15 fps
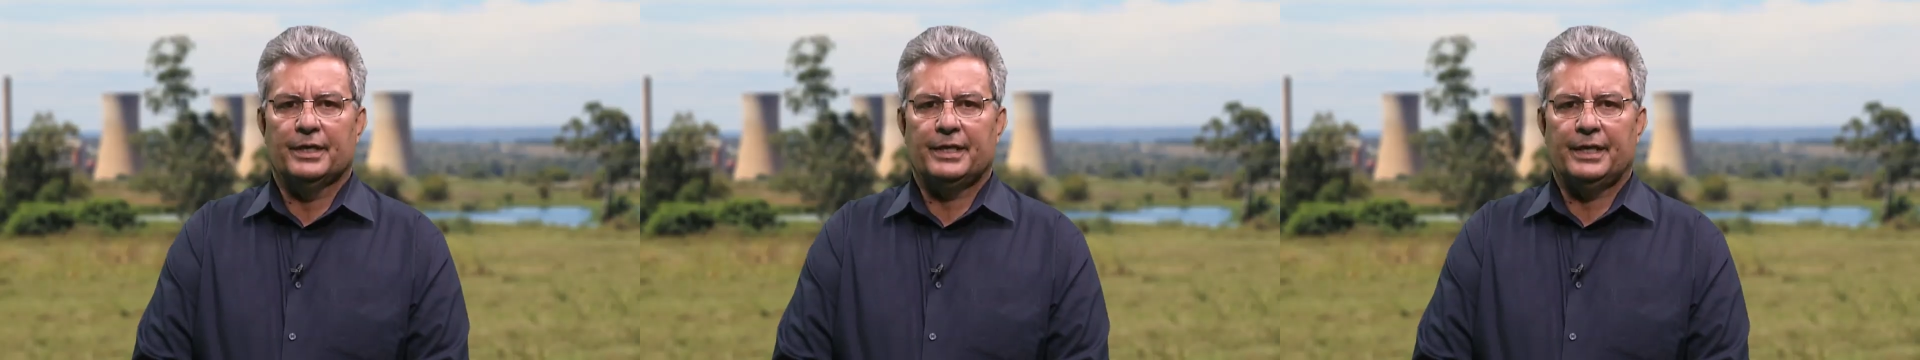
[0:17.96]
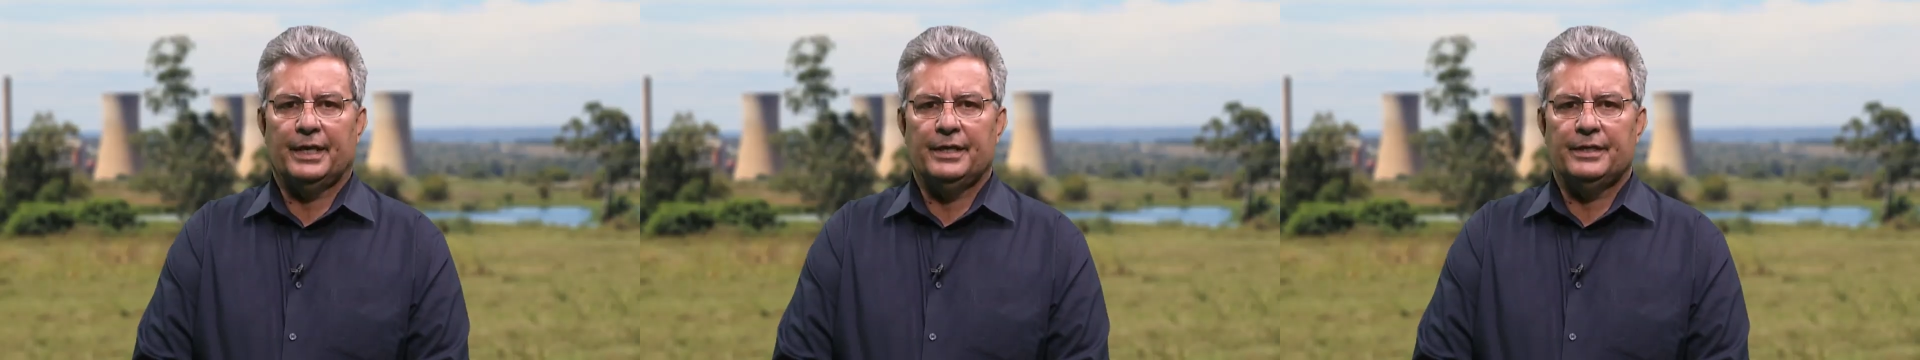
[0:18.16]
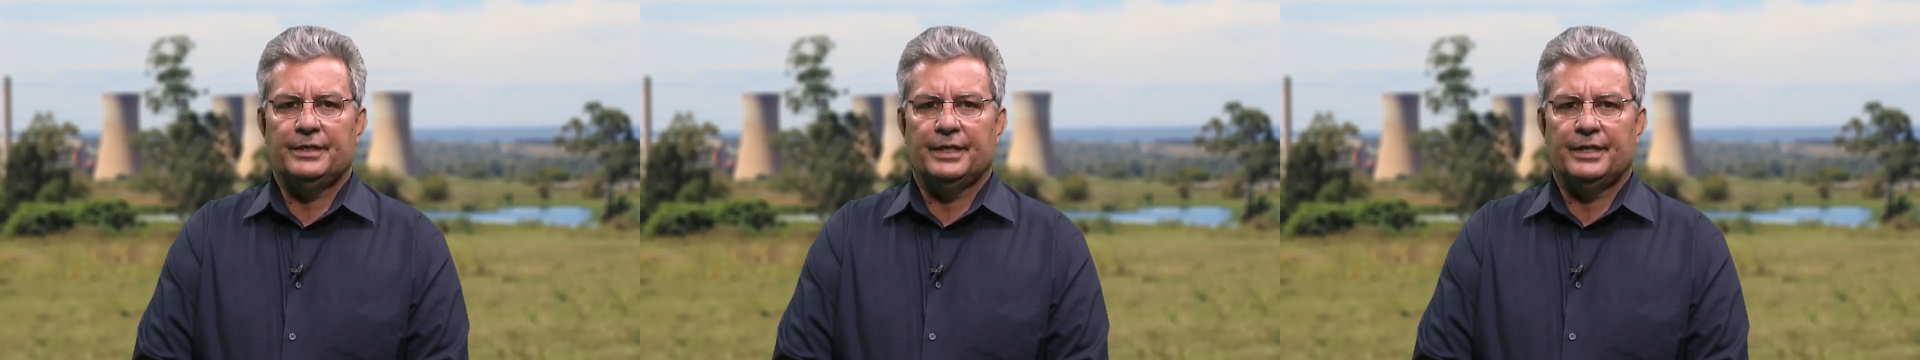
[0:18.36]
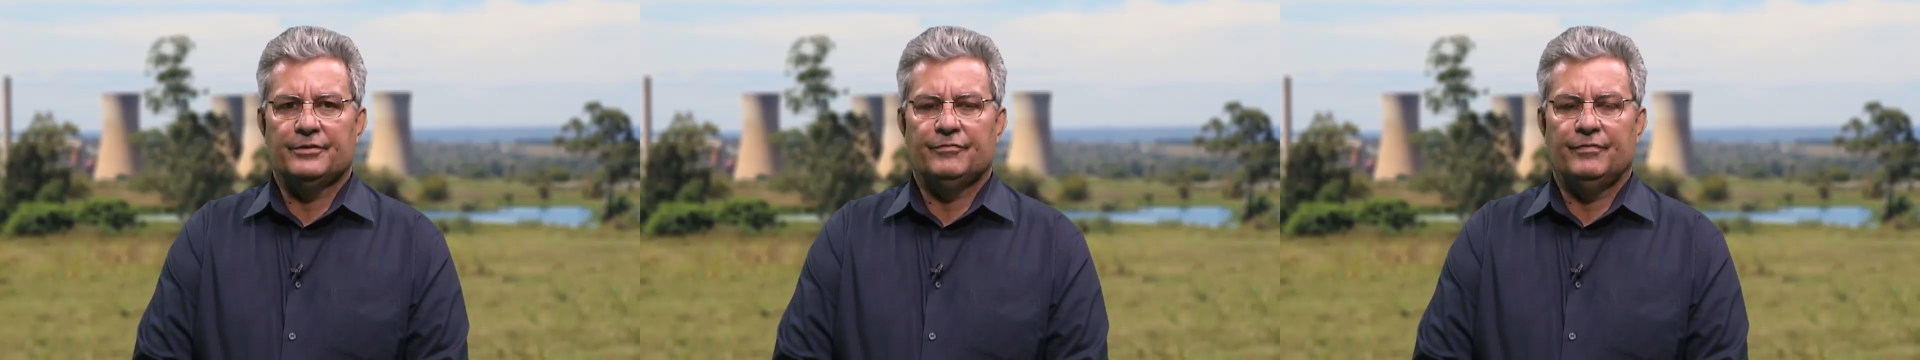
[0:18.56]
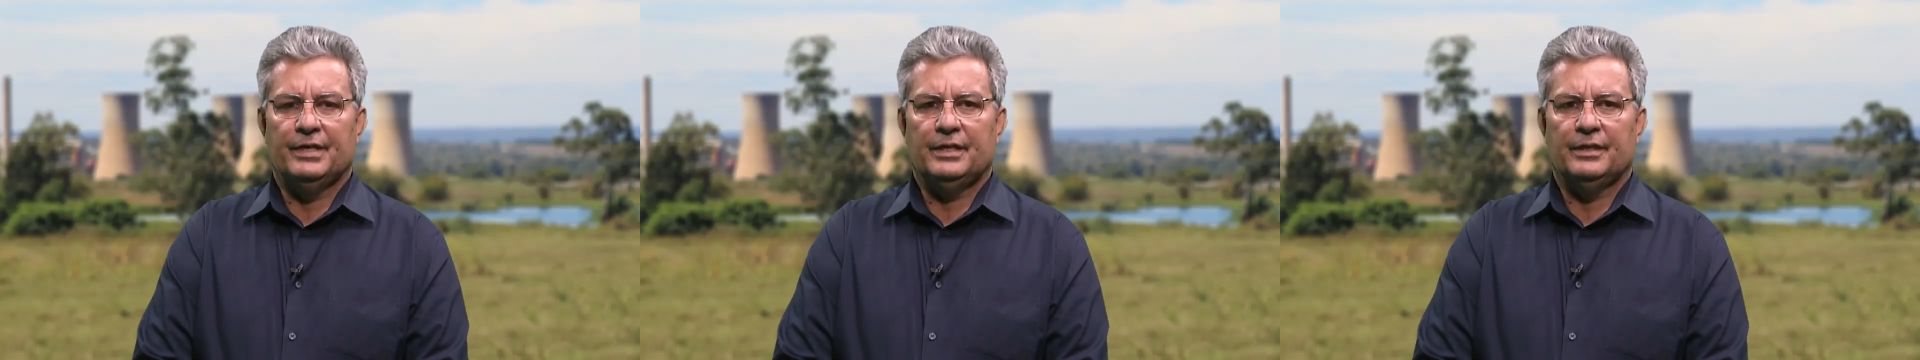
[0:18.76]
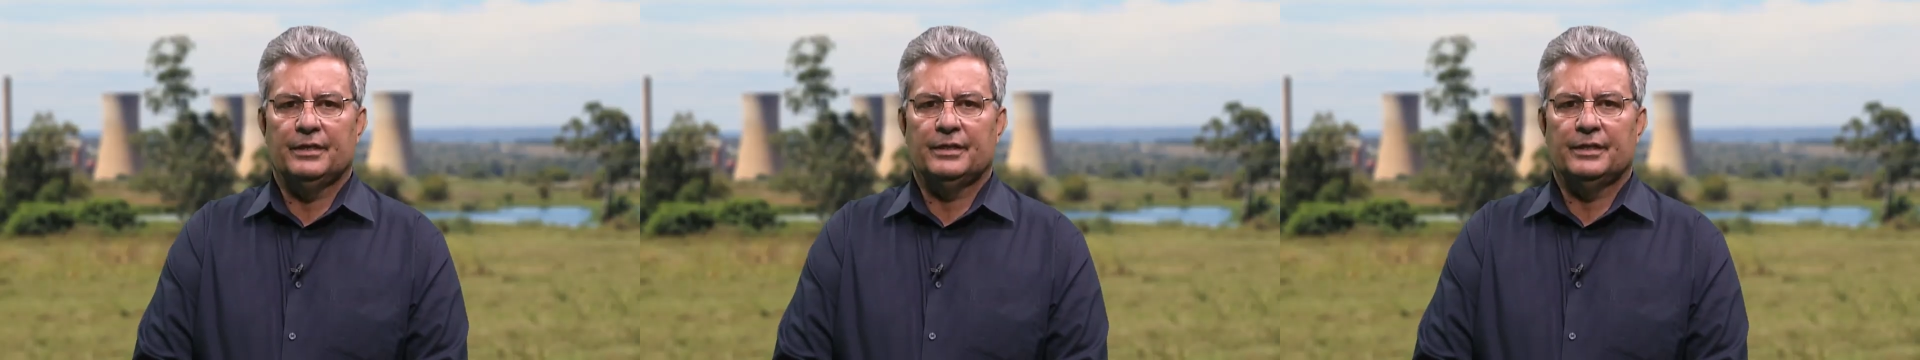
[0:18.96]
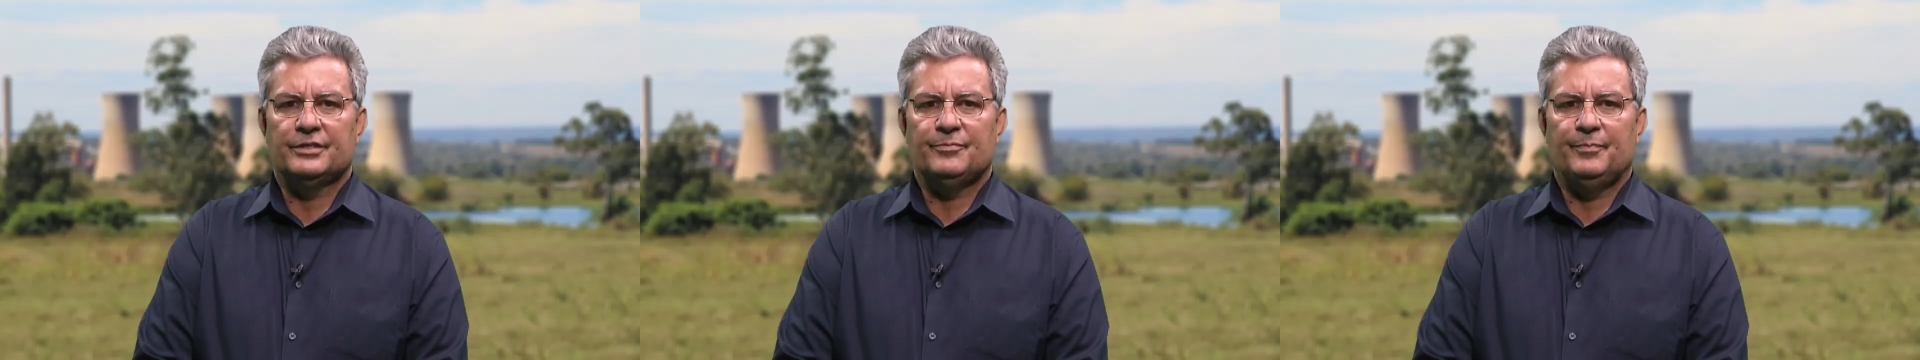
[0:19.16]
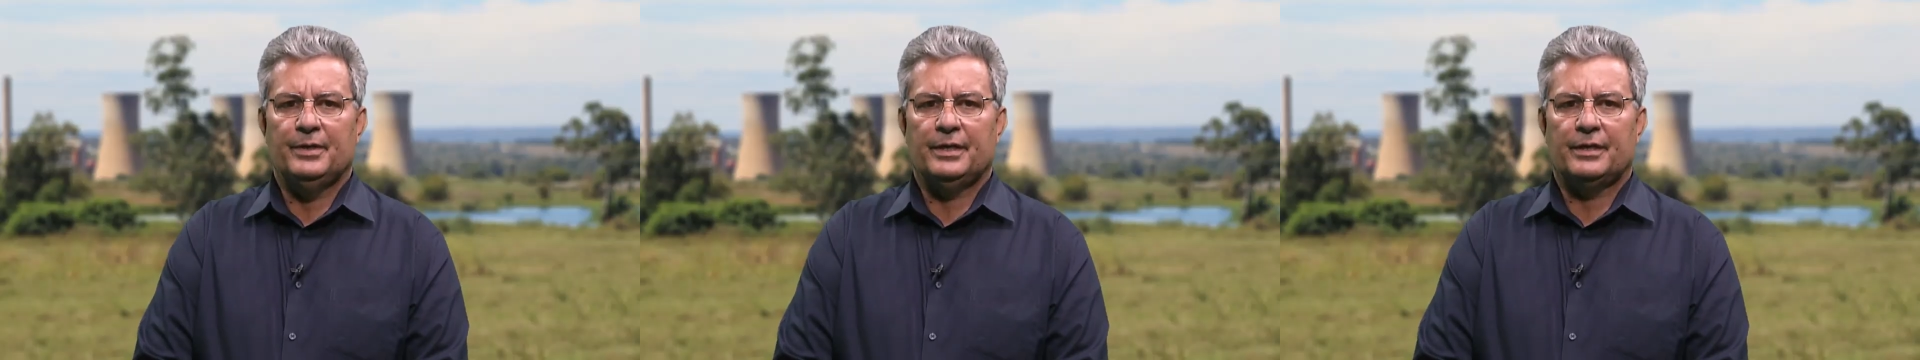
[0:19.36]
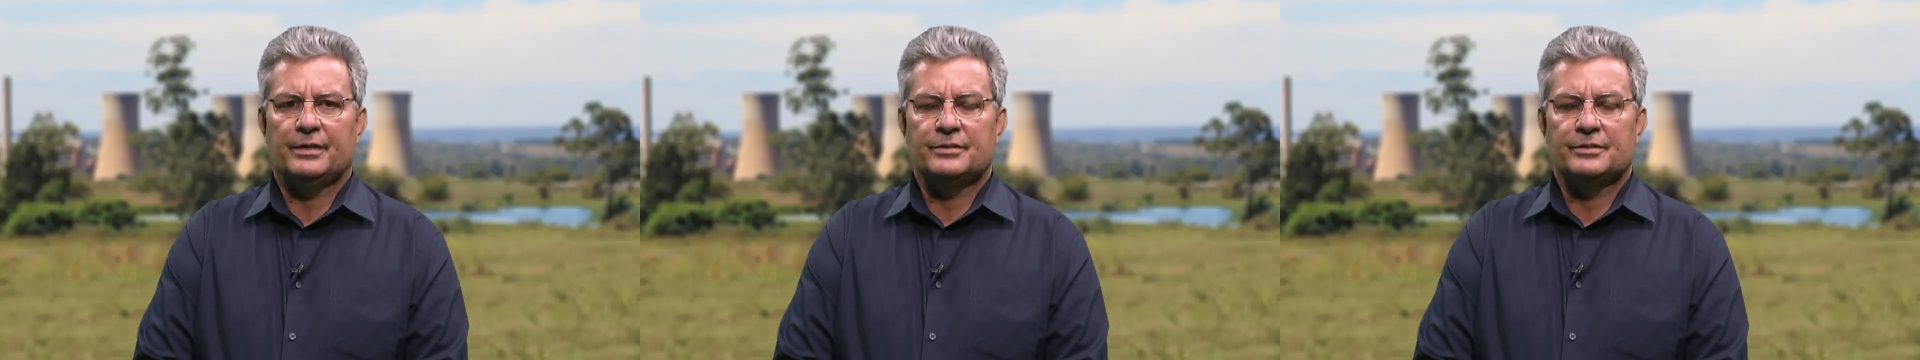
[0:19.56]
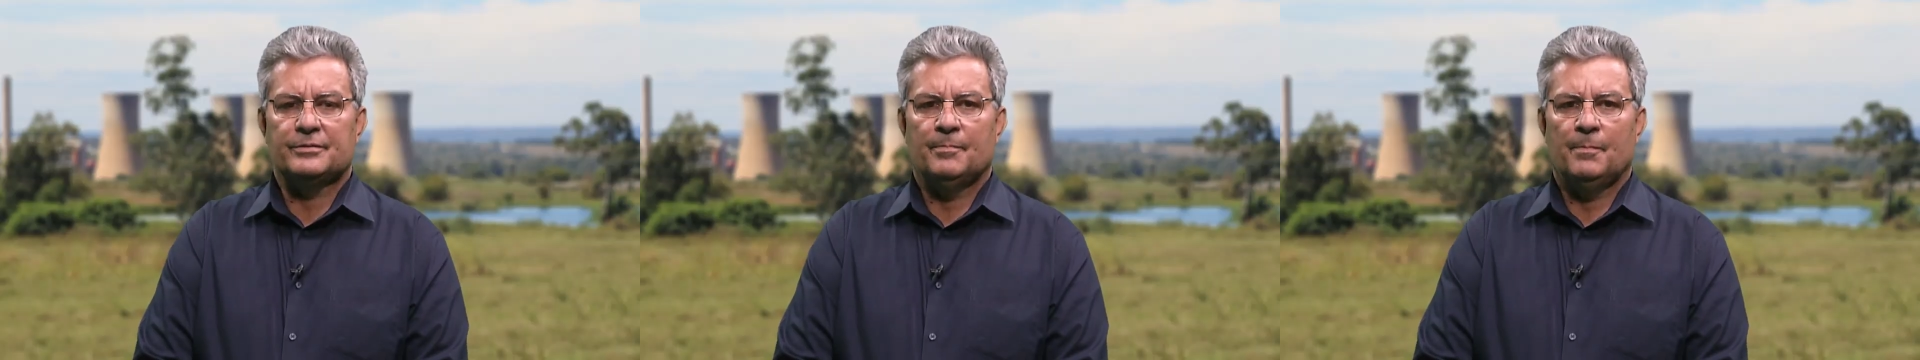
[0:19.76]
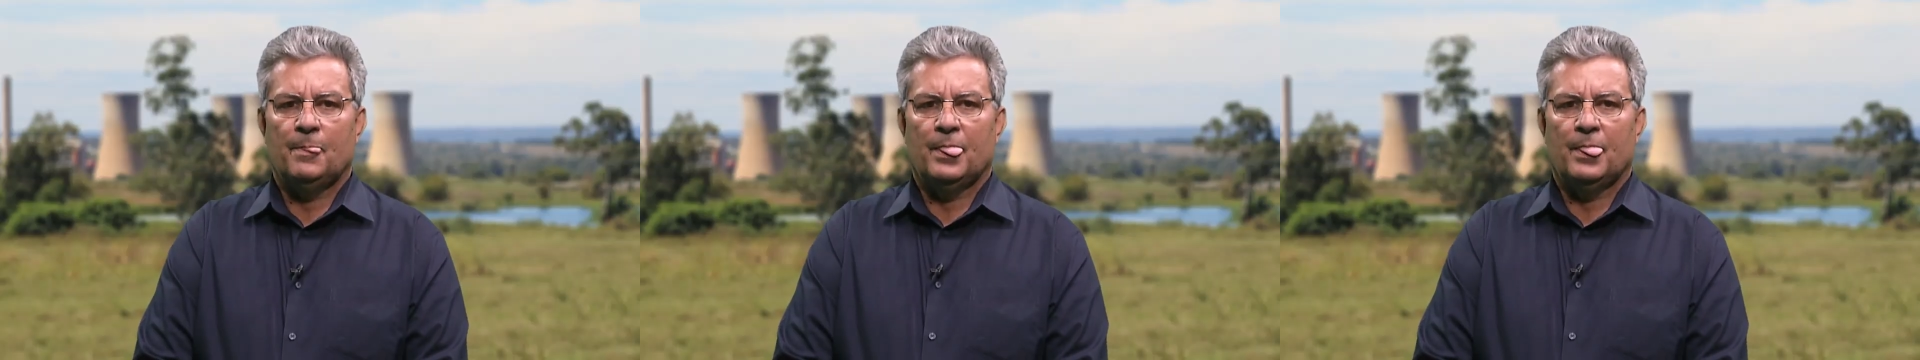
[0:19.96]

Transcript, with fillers: a candidate that has very little experience.